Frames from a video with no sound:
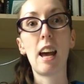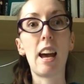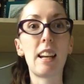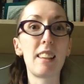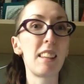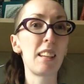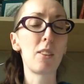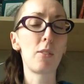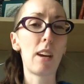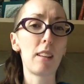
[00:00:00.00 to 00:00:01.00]
And I think
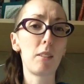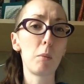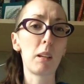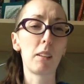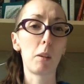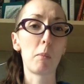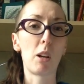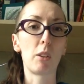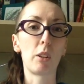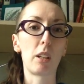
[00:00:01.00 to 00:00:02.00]
it's faster because I'm
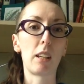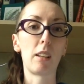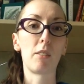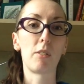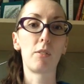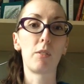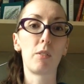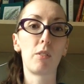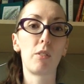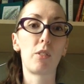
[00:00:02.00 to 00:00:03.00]
not looking
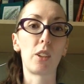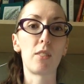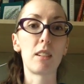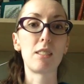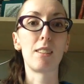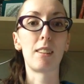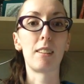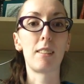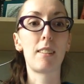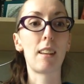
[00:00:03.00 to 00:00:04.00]
for stitches
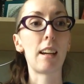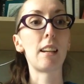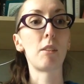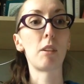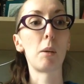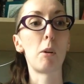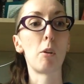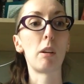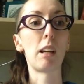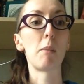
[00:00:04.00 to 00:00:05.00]
and deciding where I'm
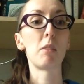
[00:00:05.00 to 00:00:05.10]
going.